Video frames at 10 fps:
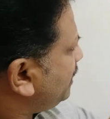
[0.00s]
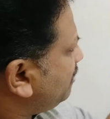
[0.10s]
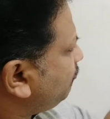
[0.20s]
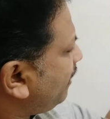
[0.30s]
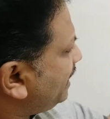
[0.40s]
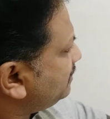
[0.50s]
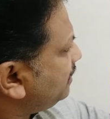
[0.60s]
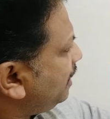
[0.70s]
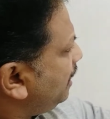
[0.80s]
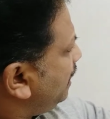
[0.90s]
find
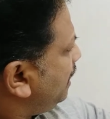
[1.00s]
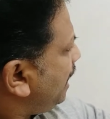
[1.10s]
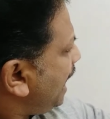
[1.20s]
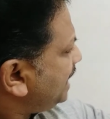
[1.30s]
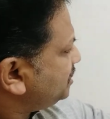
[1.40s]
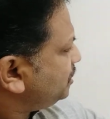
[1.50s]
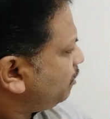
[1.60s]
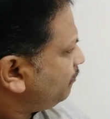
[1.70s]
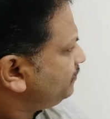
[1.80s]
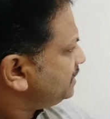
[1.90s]
the action
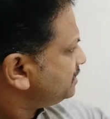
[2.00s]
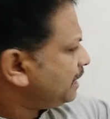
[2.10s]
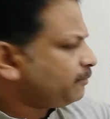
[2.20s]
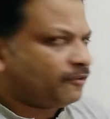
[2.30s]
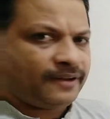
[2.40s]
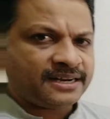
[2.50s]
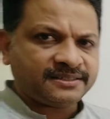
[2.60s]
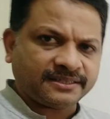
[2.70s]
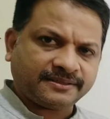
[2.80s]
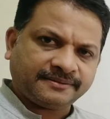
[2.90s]
of this type of
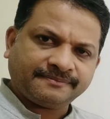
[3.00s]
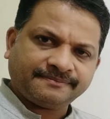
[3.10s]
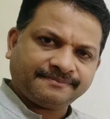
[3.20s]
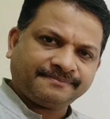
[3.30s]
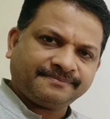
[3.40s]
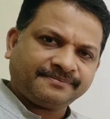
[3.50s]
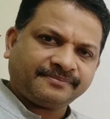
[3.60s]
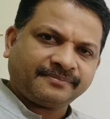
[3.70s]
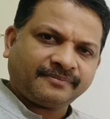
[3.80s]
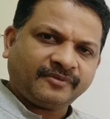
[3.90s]
lenses?
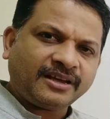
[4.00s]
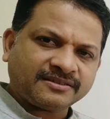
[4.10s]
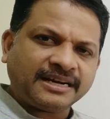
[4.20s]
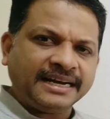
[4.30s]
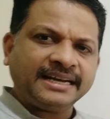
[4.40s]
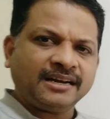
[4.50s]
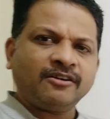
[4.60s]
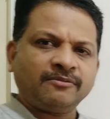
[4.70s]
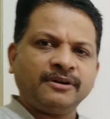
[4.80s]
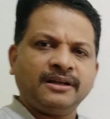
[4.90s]
We have studied in
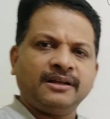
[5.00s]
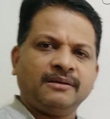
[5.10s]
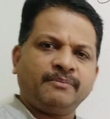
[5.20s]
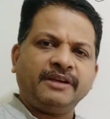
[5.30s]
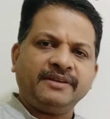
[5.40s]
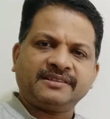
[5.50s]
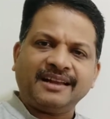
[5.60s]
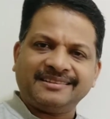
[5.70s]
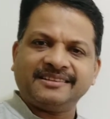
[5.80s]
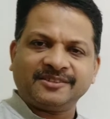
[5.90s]
our previous
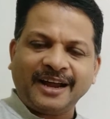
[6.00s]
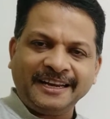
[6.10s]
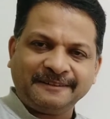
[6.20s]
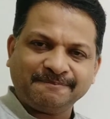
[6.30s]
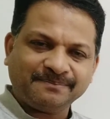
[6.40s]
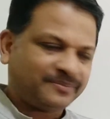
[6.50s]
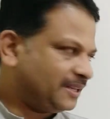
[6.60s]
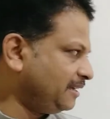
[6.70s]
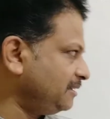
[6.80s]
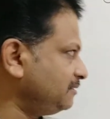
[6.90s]
classes, right?
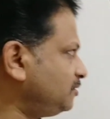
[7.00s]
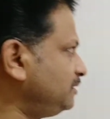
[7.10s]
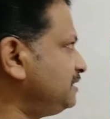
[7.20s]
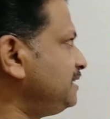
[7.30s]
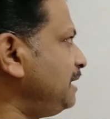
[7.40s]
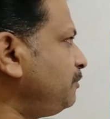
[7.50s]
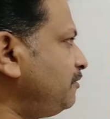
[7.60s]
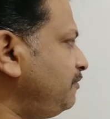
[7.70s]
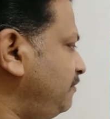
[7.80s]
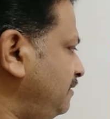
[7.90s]
So this type of
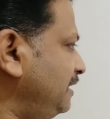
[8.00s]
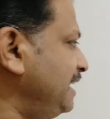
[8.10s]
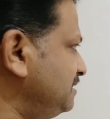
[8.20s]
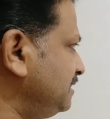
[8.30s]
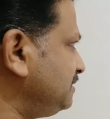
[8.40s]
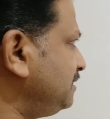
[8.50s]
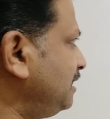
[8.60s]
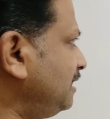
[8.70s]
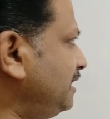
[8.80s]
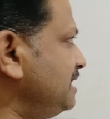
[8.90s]
lenses
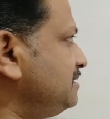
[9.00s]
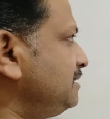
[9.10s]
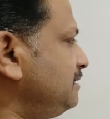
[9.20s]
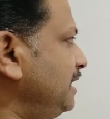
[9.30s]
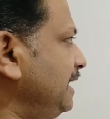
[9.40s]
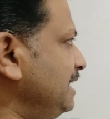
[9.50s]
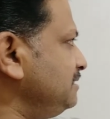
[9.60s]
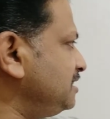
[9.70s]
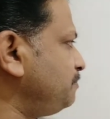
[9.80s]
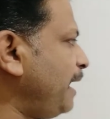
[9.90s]
in
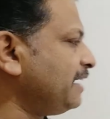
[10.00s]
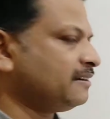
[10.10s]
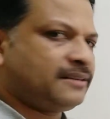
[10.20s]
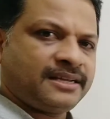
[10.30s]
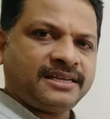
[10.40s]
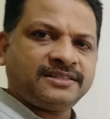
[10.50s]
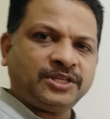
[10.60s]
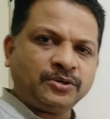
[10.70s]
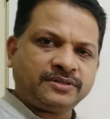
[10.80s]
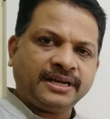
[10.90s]
this manner is
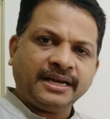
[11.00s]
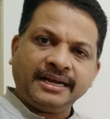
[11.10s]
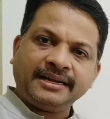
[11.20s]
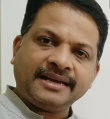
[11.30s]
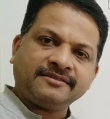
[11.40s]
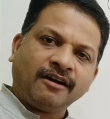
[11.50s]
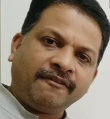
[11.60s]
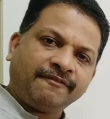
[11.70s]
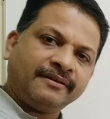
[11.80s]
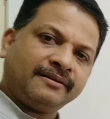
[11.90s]
used in case
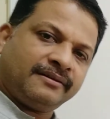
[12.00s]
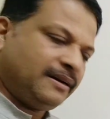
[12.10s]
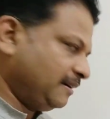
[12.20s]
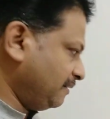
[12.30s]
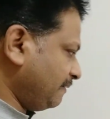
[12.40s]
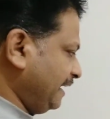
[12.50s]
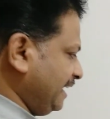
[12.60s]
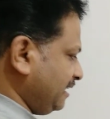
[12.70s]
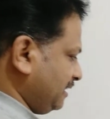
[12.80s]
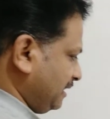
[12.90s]
of
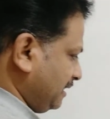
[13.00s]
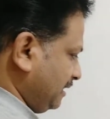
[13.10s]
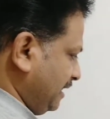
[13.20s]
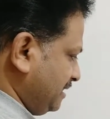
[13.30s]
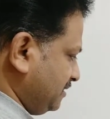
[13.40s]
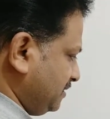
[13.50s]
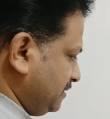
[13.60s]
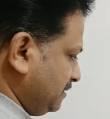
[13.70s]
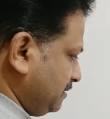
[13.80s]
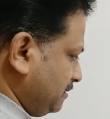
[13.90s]
reading
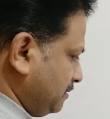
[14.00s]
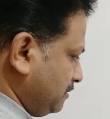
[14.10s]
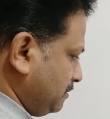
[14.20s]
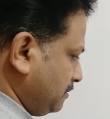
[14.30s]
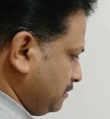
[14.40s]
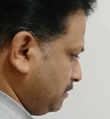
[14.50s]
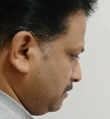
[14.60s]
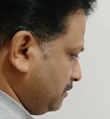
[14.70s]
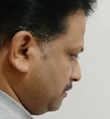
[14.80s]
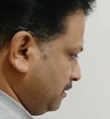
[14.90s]
lens.
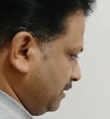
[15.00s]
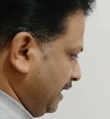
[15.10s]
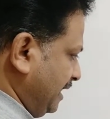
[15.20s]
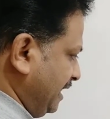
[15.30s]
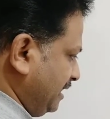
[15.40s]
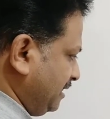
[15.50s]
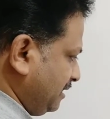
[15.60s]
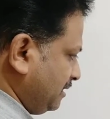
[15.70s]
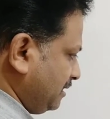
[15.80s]
Reading